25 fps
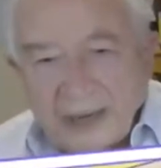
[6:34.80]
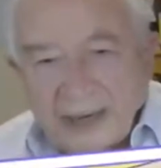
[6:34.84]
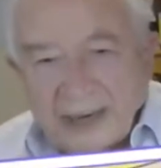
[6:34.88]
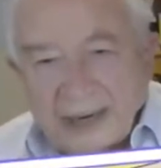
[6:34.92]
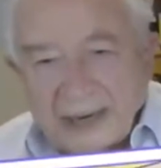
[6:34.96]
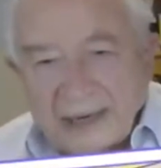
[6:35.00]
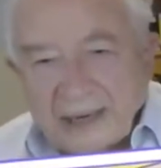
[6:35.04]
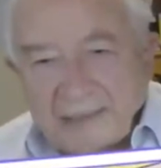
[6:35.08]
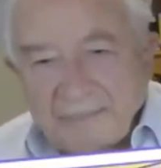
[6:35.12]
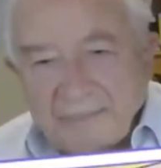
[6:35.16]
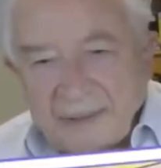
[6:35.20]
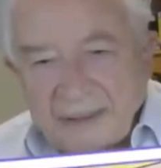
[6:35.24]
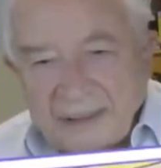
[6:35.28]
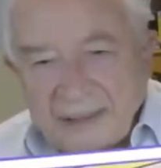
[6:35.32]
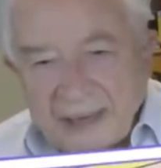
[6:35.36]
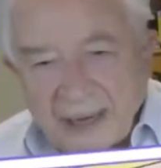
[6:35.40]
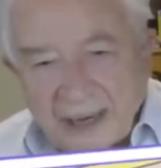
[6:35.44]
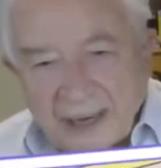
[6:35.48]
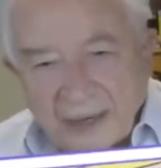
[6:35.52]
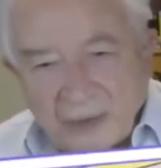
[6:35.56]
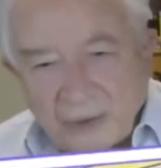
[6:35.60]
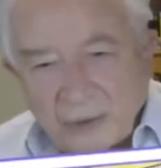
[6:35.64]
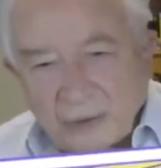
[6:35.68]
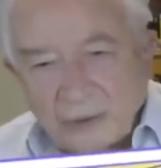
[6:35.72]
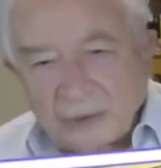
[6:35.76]

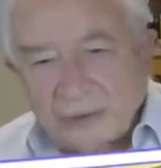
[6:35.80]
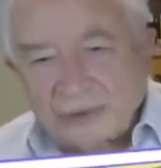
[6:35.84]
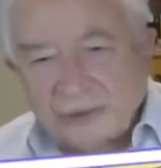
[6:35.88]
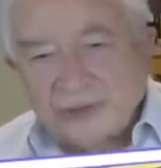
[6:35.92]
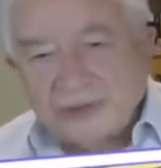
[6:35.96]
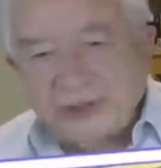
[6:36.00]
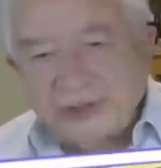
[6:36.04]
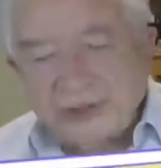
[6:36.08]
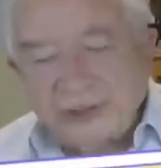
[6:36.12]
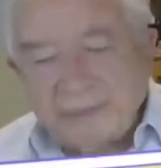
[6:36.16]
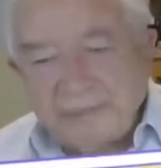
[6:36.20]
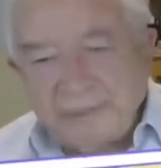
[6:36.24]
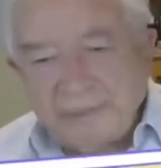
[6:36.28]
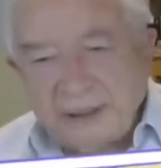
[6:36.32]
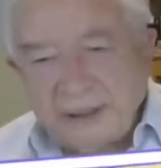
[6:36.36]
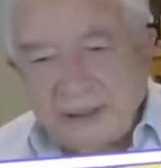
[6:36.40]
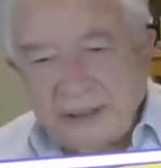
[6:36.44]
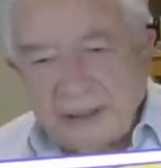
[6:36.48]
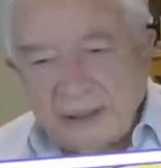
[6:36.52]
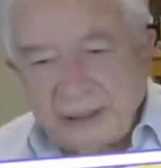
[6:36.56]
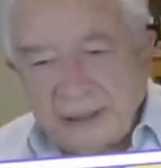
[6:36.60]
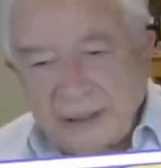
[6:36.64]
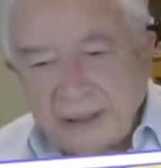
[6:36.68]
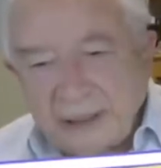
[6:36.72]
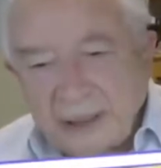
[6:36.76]
cannabidiol, or
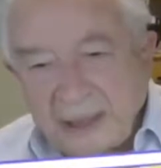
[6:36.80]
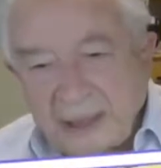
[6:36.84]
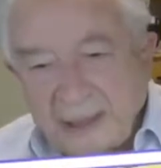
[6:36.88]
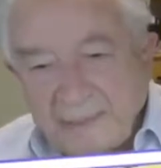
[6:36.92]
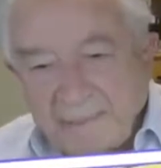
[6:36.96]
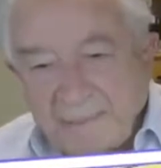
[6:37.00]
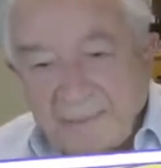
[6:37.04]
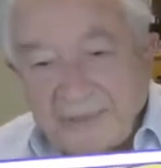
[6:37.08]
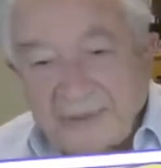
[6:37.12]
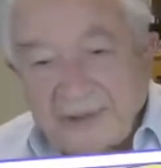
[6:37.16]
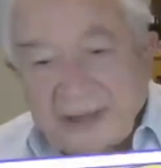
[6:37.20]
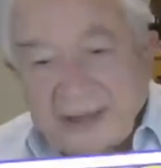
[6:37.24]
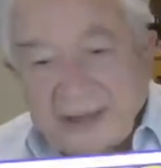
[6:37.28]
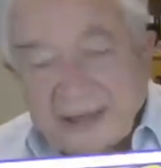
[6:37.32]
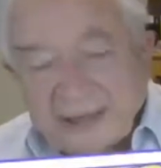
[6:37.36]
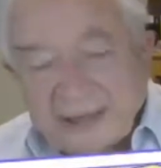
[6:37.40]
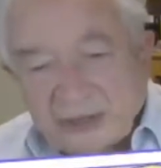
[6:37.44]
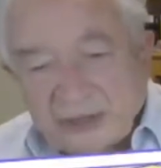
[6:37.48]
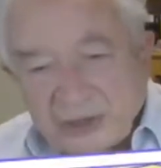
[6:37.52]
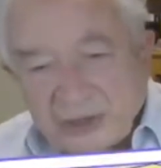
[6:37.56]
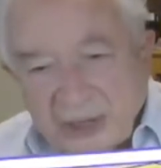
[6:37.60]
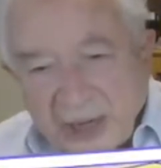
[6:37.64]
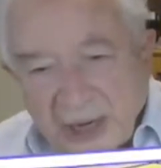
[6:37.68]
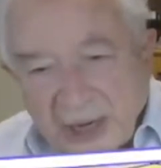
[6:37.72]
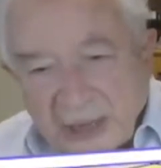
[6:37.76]
CBD, does
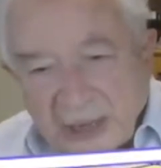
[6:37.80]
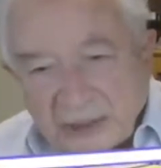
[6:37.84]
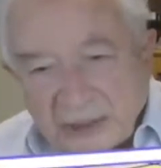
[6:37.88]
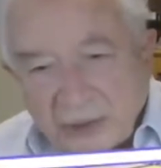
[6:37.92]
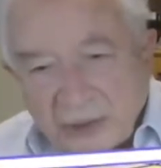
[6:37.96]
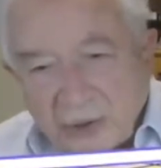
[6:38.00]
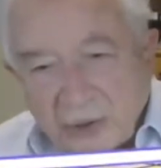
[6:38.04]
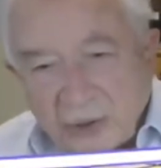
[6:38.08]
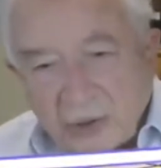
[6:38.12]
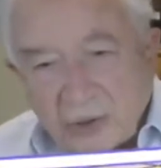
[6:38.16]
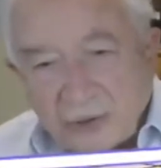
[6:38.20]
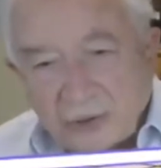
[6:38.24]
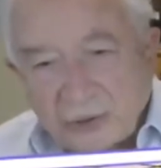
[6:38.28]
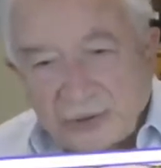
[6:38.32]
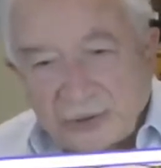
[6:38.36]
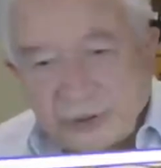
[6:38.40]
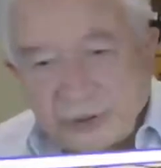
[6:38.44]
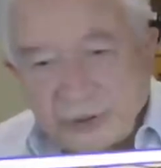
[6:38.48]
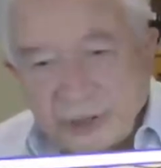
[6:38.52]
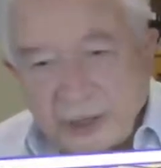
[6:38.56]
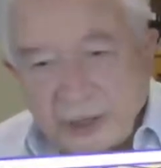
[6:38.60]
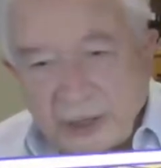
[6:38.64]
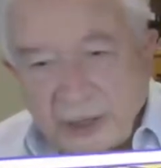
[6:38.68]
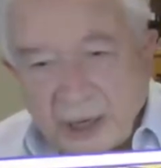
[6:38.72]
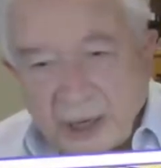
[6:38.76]
not cause
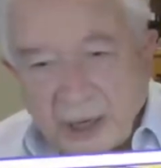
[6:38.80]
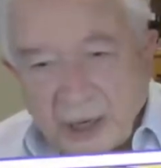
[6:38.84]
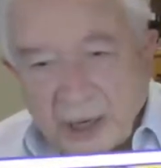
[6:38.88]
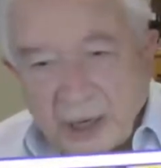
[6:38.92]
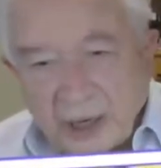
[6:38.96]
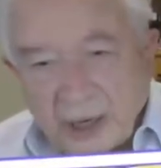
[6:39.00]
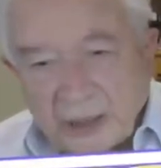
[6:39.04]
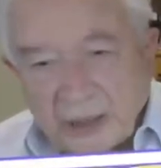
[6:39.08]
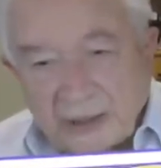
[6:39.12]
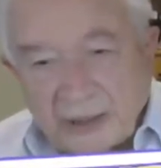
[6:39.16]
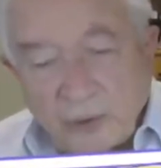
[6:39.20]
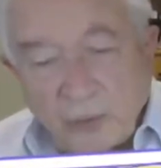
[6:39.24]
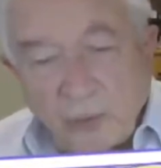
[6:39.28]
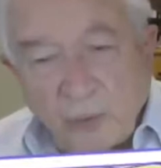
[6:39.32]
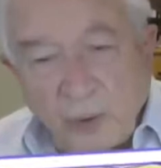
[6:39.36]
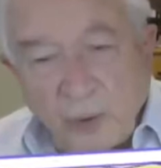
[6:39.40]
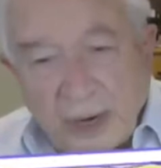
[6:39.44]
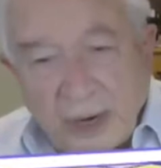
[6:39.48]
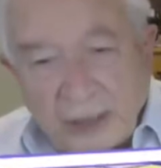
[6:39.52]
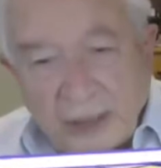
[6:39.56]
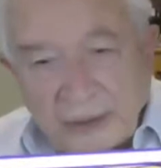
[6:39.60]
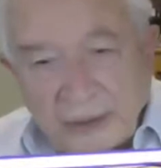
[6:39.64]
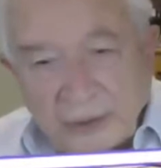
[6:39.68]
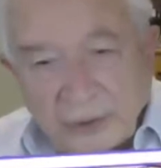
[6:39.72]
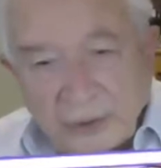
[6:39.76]
the
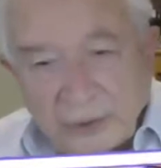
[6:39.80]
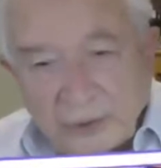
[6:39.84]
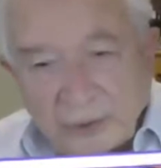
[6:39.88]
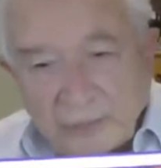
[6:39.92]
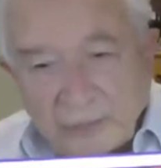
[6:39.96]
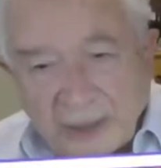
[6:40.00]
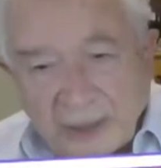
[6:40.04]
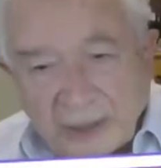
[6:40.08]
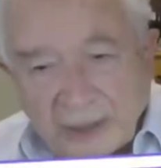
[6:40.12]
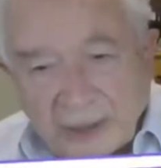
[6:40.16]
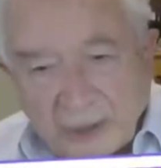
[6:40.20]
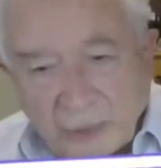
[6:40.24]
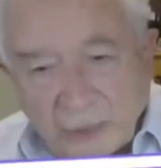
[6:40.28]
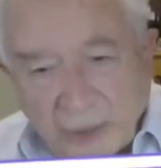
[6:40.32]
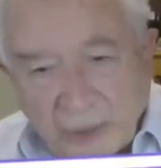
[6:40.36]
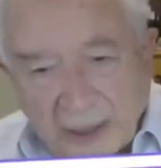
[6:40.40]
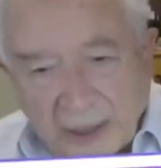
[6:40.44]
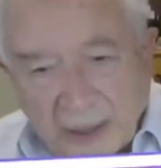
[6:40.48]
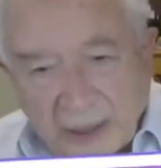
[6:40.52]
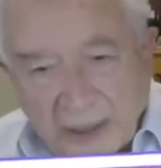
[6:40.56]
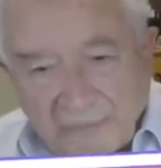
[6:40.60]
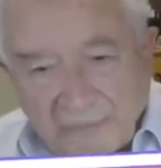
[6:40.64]
well-known marijuana